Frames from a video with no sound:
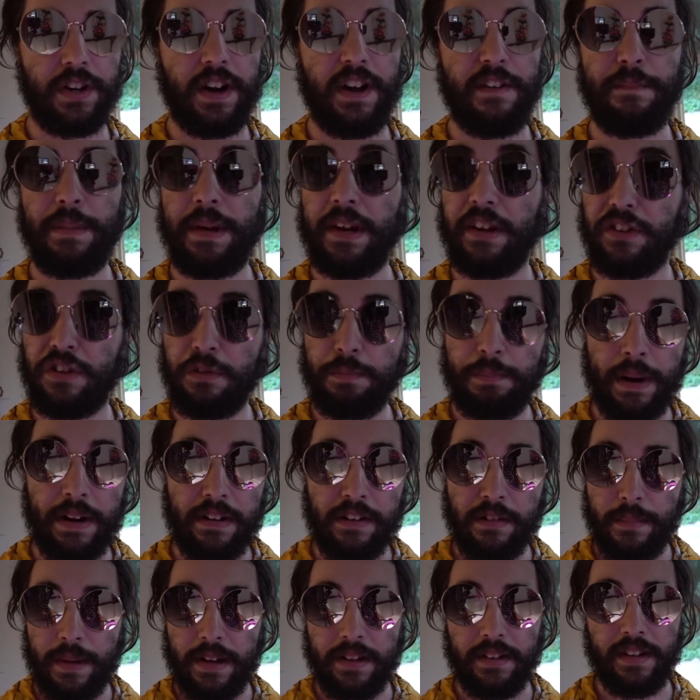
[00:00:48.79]
I've been
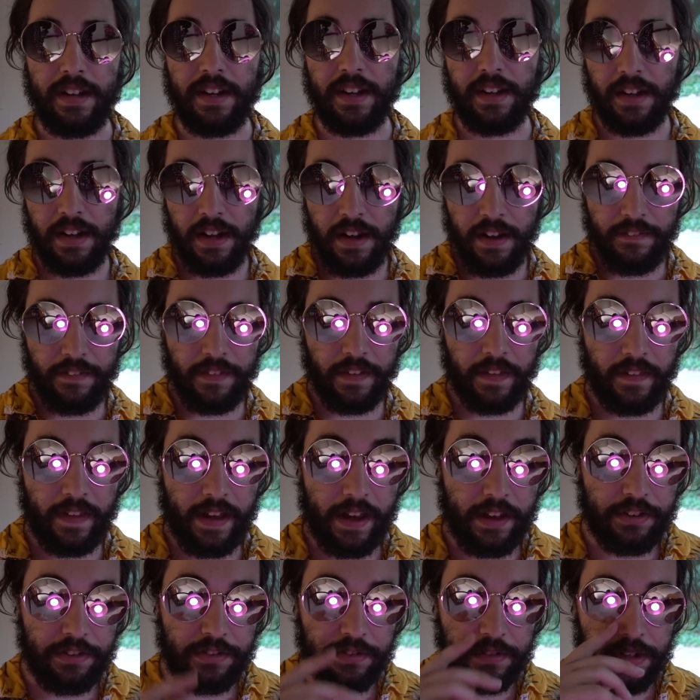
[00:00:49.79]
experimenting for the
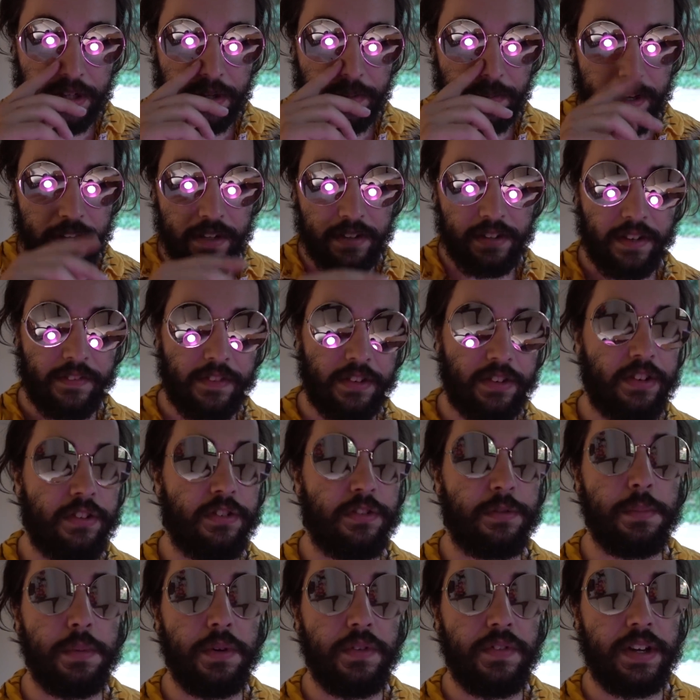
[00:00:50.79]
last 3 weeks ever since
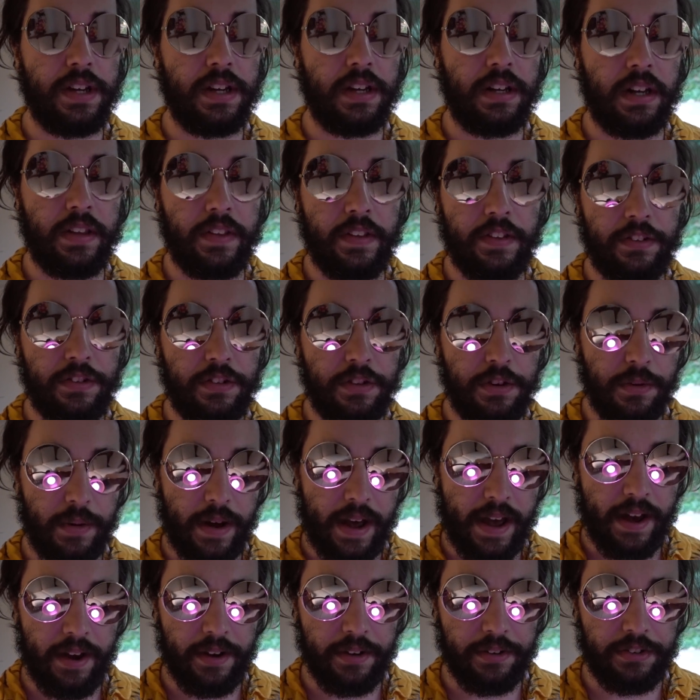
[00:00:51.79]
moving into this new
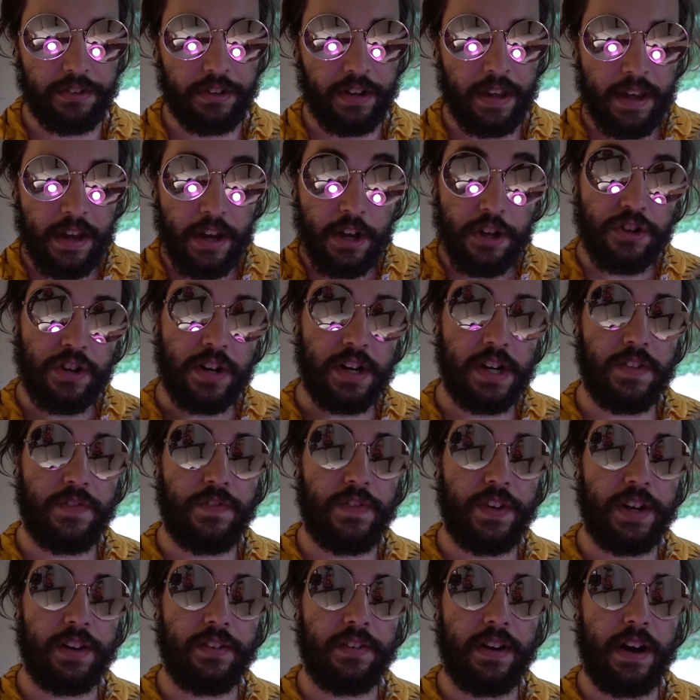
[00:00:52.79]
house, trying to
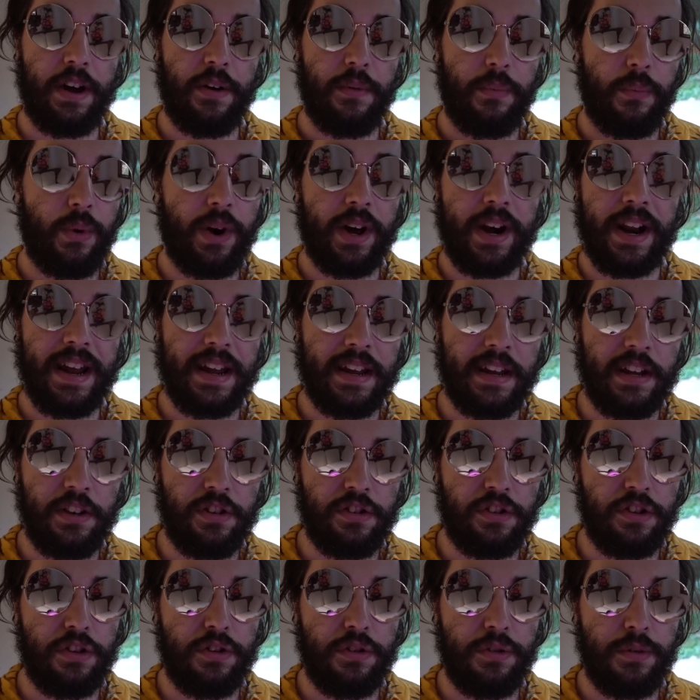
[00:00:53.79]
figure out what I can
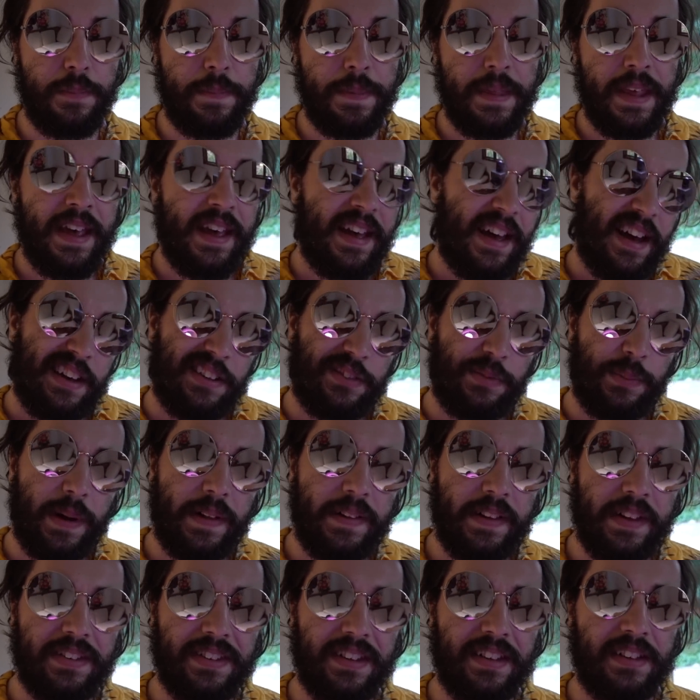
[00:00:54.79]
do, as well
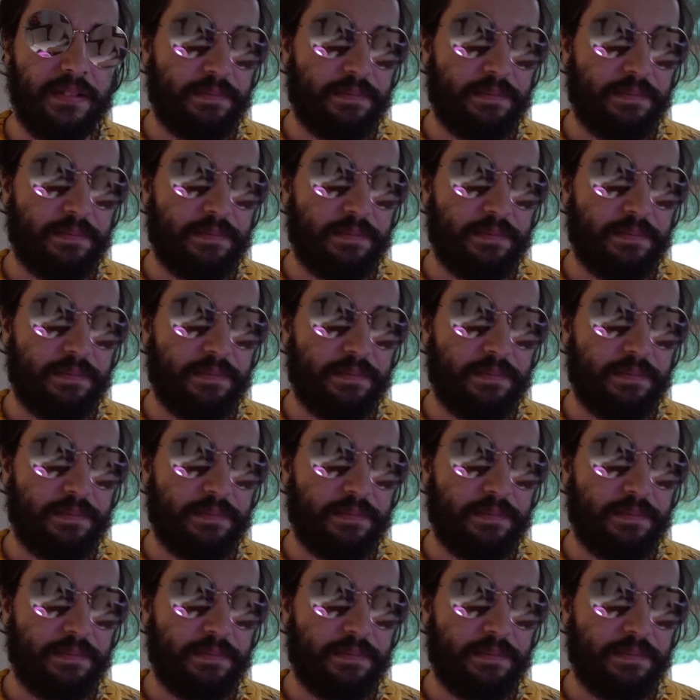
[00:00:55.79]
as